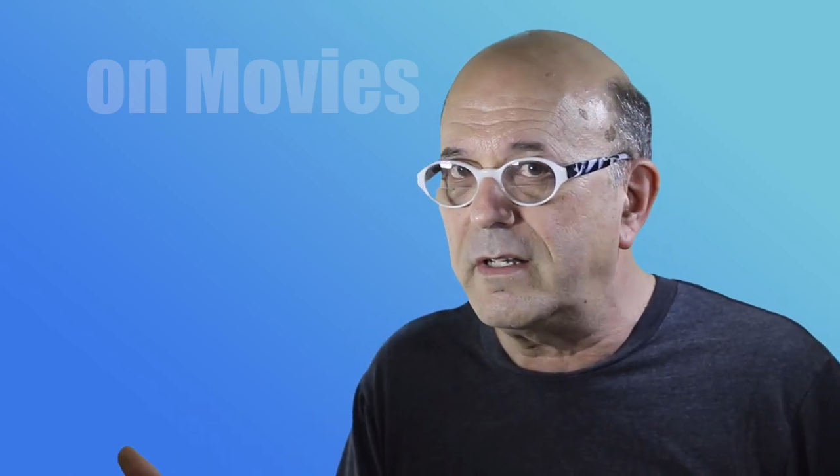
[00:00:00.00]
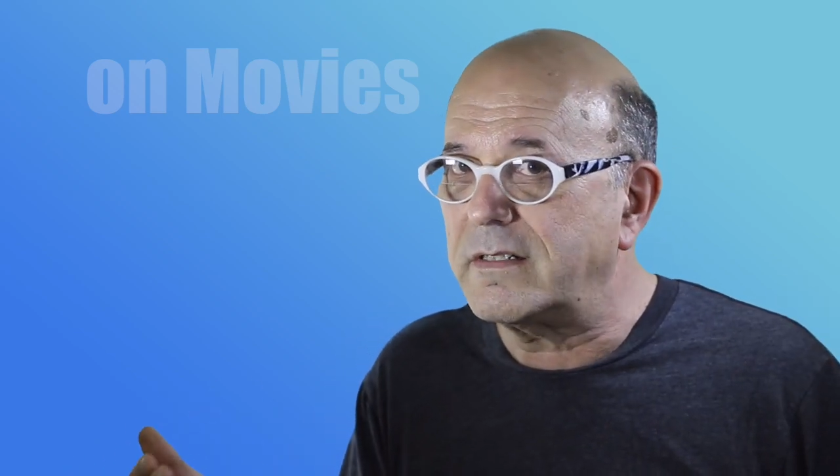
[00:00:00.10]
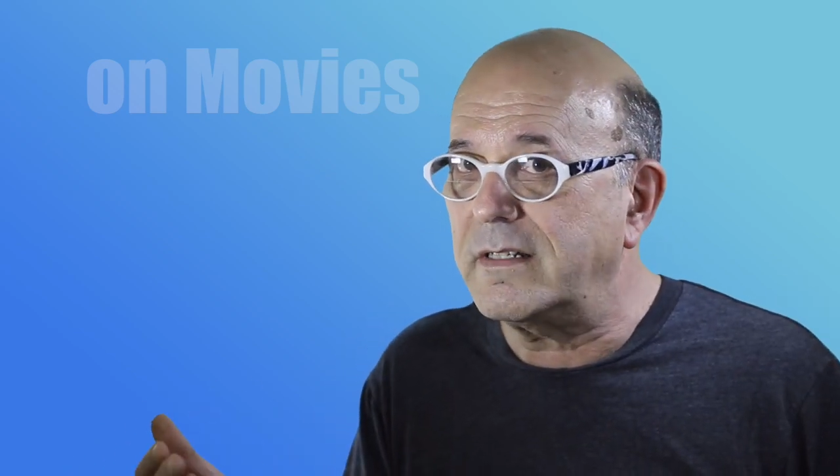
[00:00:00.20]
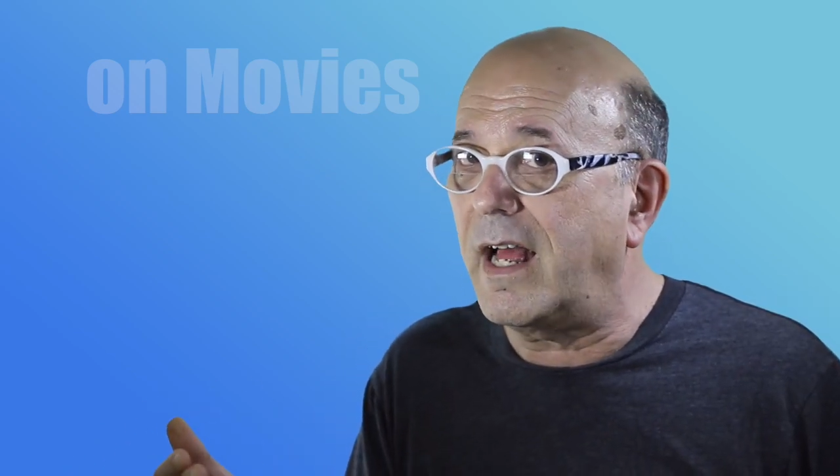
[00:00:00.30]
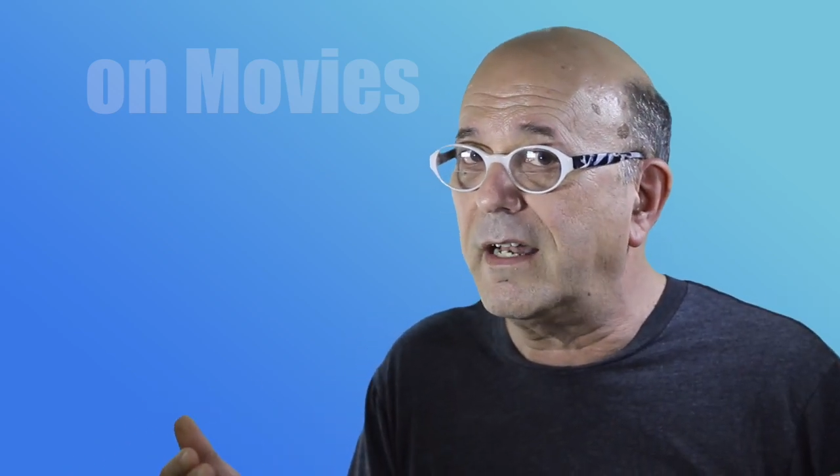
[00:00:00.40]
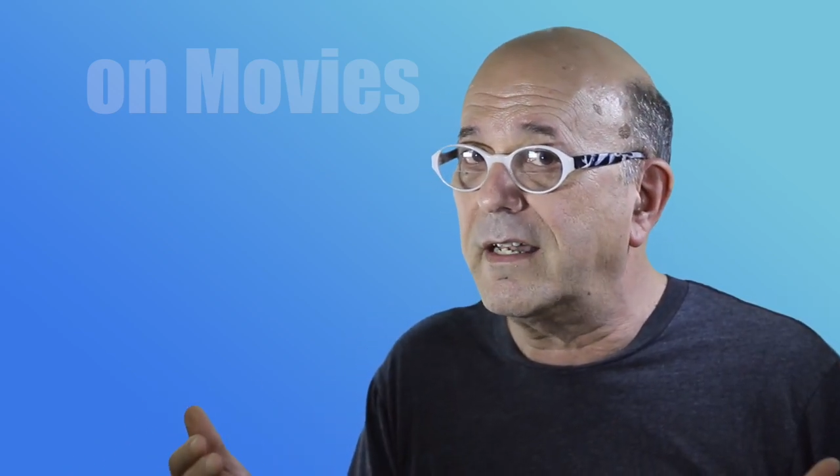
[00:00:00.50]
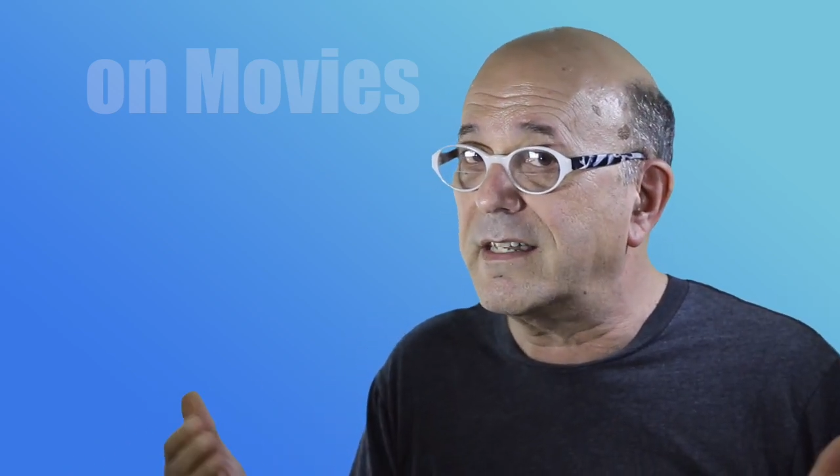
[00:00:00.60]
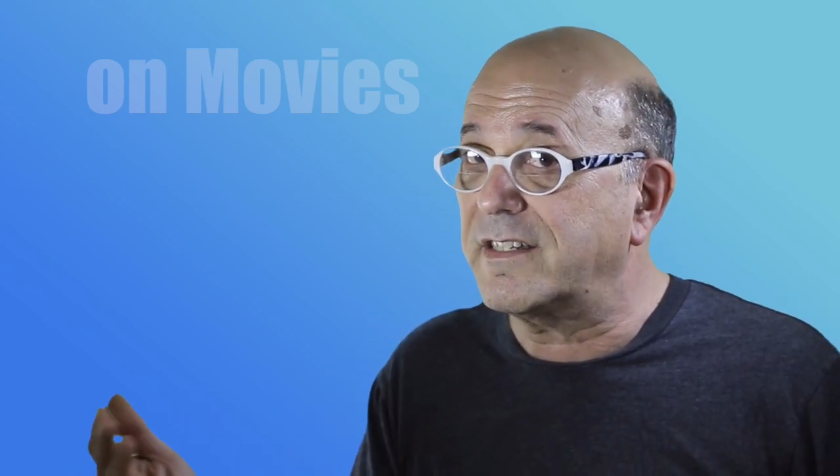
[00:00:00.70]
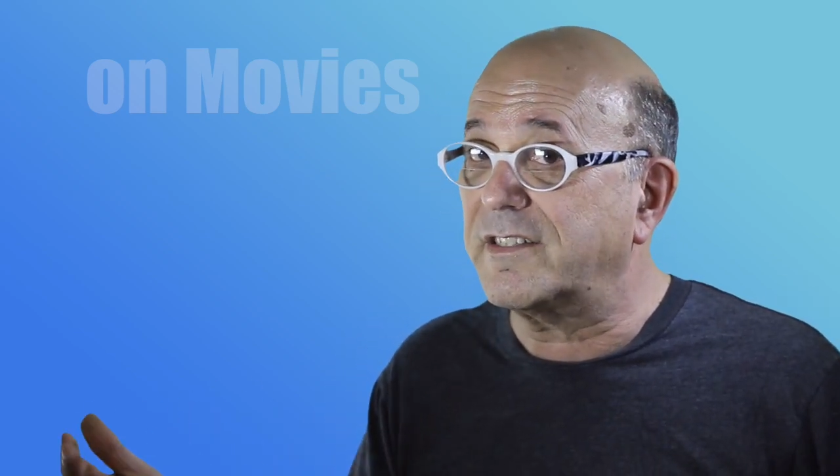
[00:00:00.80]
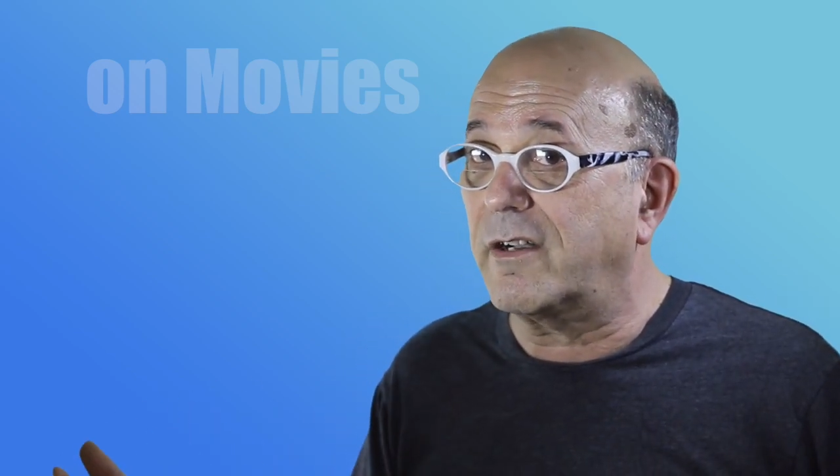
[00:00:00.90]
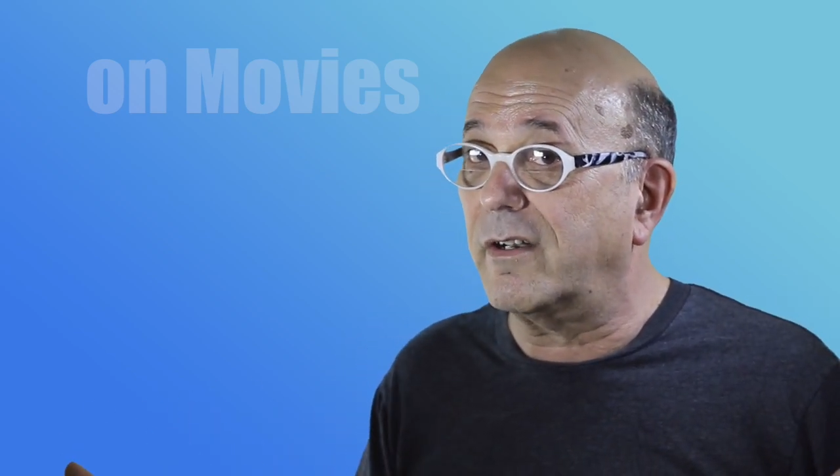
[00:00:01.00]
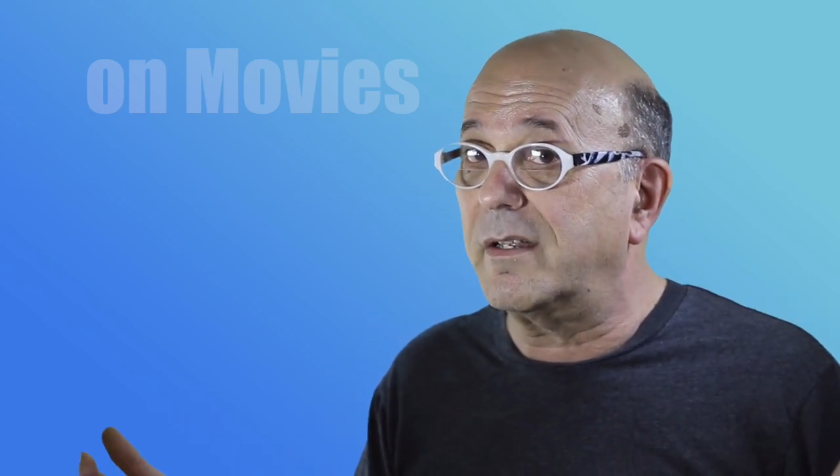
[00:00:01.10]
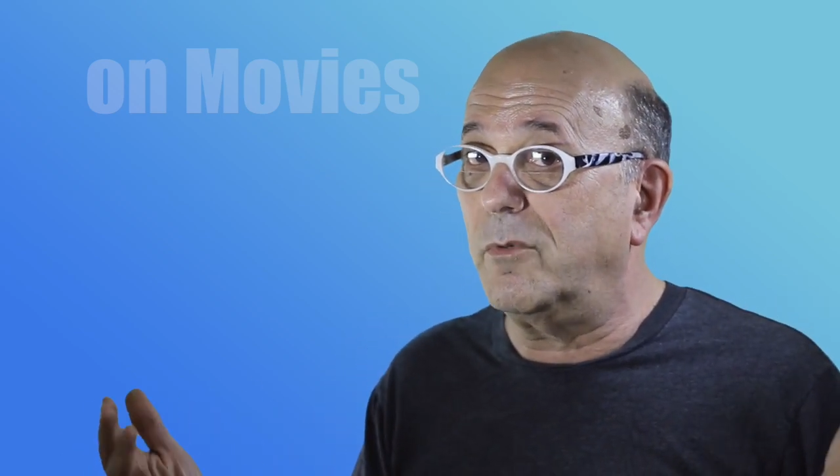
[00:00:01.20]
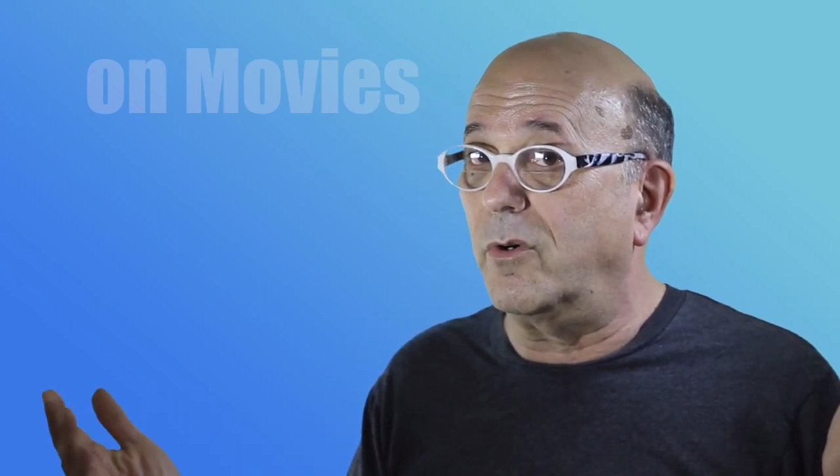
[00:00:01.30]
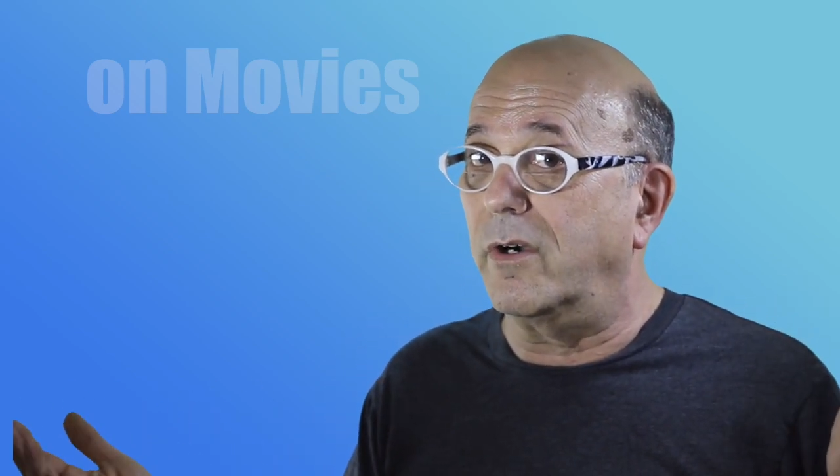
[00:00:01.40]
is not
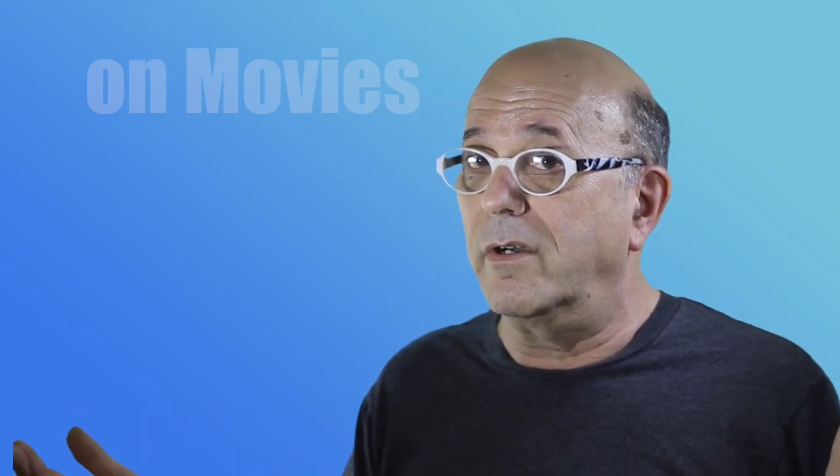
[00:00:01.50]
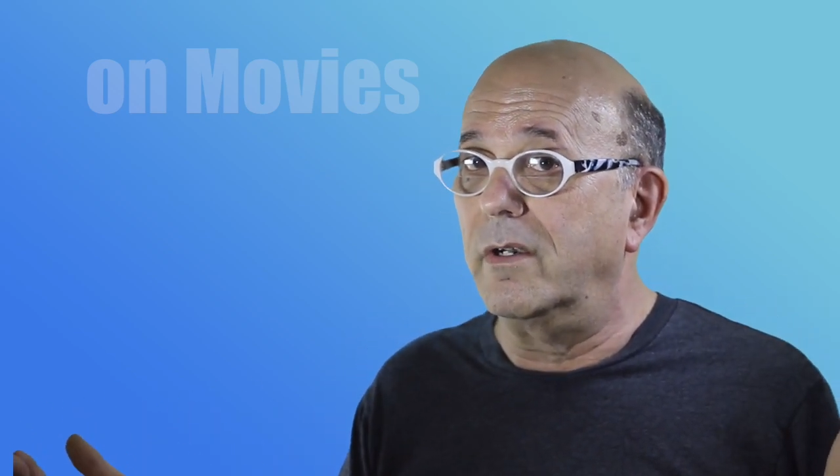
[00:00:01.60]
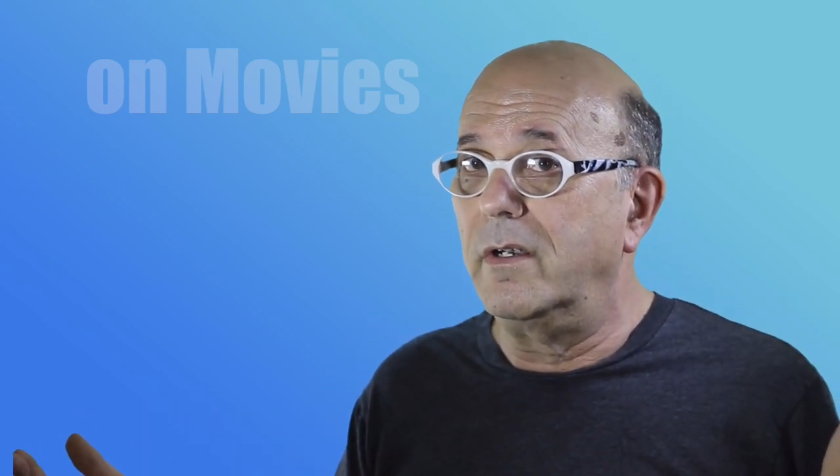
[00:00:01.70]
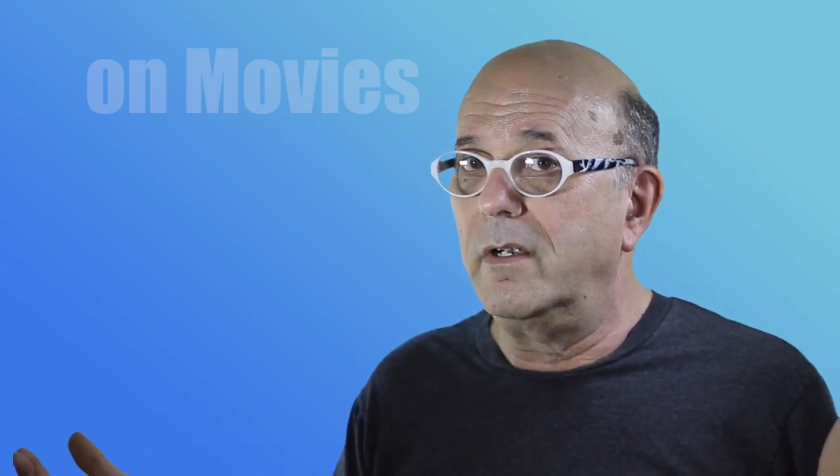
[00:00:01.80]
necessarily more.